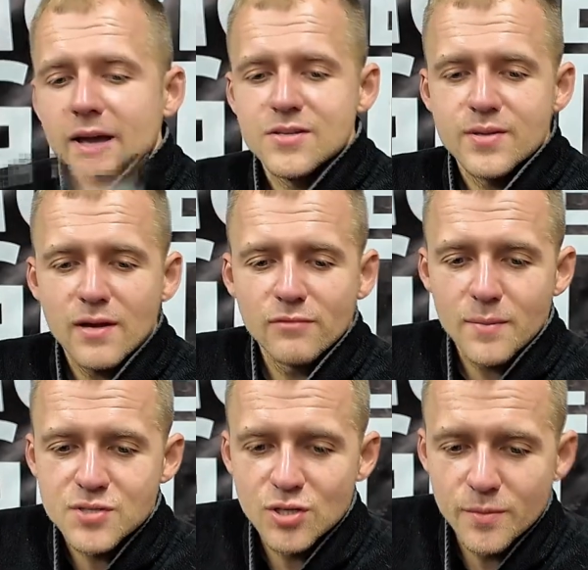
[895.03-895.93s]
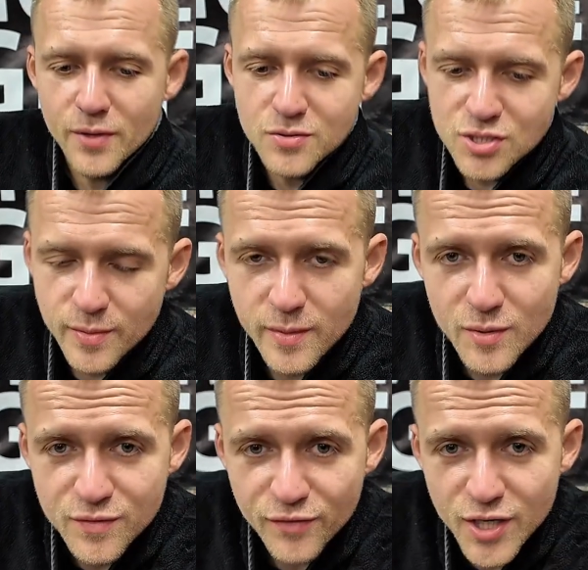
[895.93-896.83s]
guys, so that wraps it up. Those are some of the
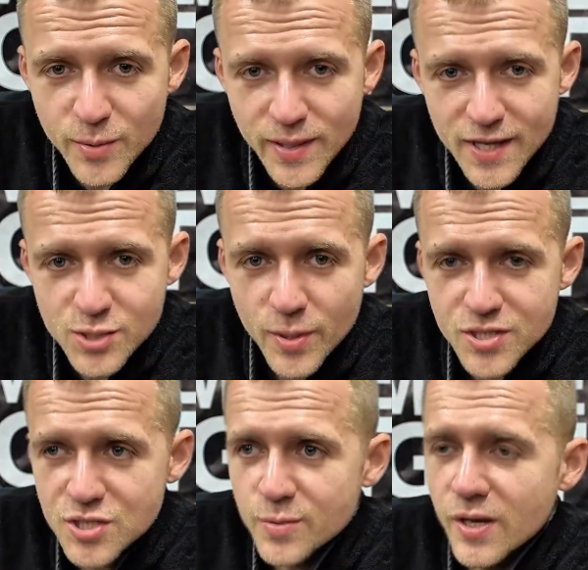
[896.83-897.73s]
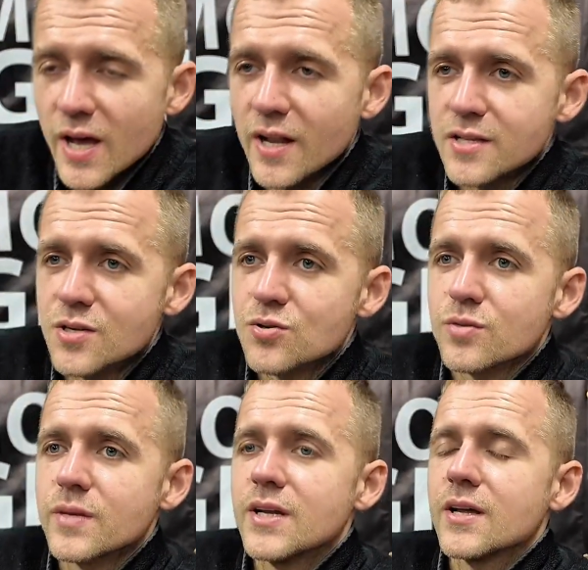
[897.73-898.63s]
most frequently asked questions we get on our
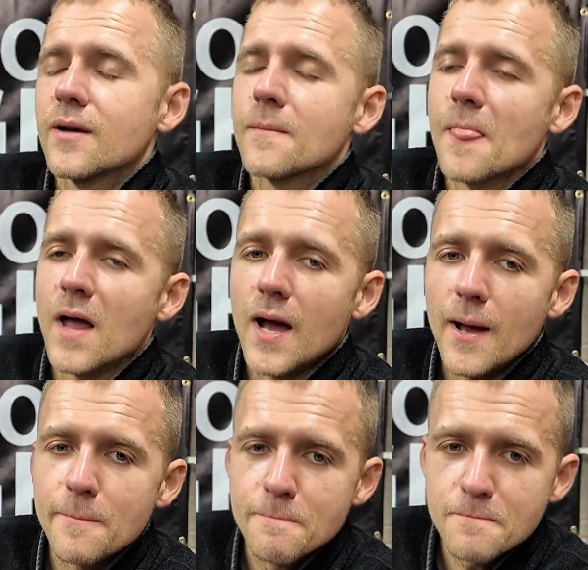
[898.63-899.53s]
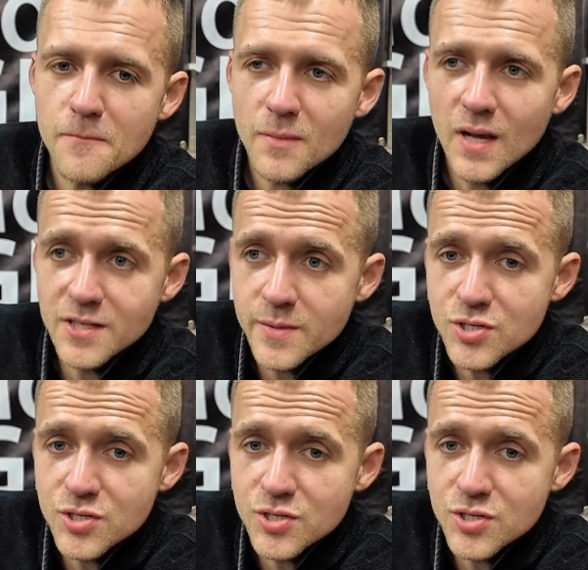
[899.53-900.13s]
social media. I do